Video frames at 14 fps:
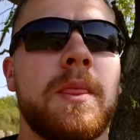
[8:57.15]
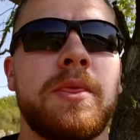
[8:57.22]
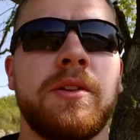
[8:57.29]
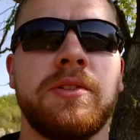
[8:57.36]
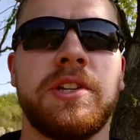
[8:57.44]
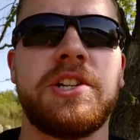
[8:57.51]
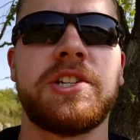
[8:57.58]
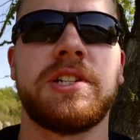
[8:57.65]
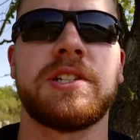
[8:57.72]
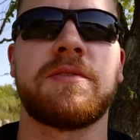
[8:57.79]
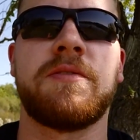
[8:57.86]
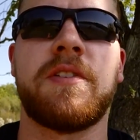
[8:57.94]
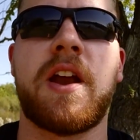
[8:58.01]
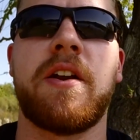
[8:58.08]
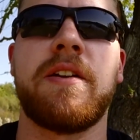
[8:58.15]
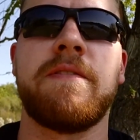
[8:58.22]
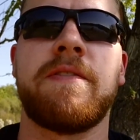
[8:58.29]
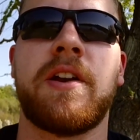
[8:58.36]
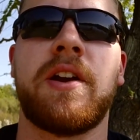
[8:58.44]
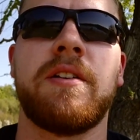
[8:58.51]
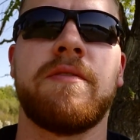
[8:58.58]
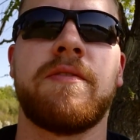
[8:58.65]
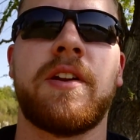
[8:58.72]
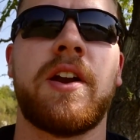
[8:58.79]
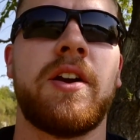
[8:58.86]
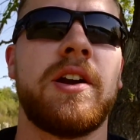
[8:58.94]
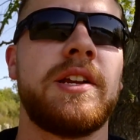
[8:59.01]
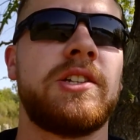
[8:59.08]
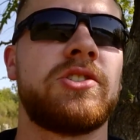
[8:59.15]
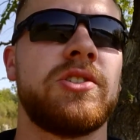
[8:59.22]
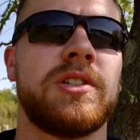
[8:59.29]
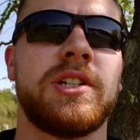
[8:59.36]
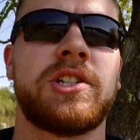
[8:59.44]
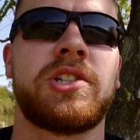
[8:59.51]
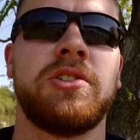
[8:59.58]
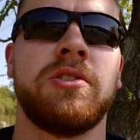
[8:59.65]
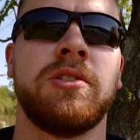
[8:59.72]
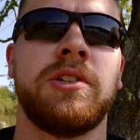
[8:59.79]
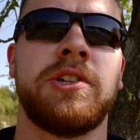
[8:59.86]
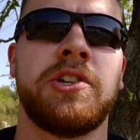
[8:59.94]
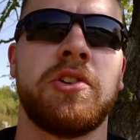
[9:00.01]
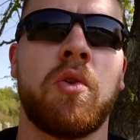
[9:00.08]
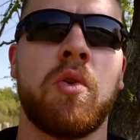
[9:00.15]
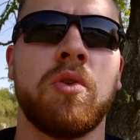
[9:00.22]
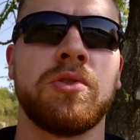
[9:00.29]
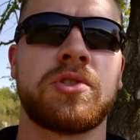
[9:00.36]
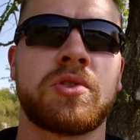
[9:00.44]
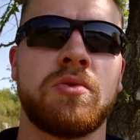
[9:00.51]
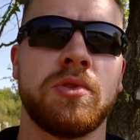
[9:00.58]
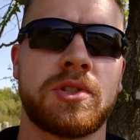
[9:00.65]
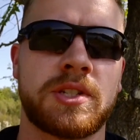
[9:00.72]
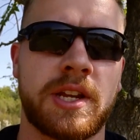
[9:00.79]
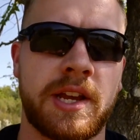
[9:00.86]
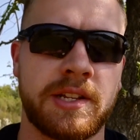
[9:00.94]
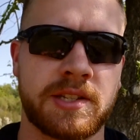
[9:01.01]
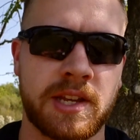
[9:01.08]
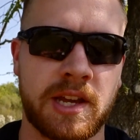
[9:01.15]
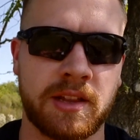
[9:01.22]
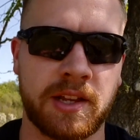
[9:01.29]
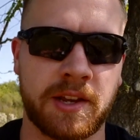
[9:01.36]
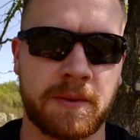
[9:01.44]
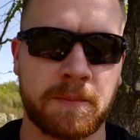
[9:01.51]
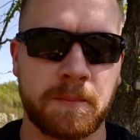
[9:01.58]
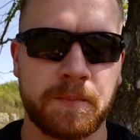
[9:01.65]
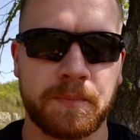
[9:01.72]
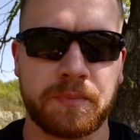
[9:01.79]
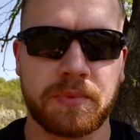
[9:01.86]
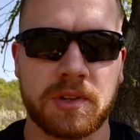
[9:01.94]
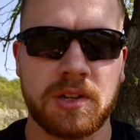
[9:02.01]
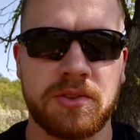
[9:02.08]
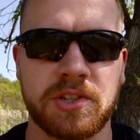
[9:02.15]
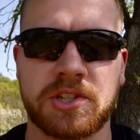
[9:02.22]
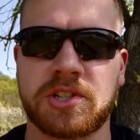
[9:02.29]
the Legion is very, very, very traditional in an old school sense that, like, the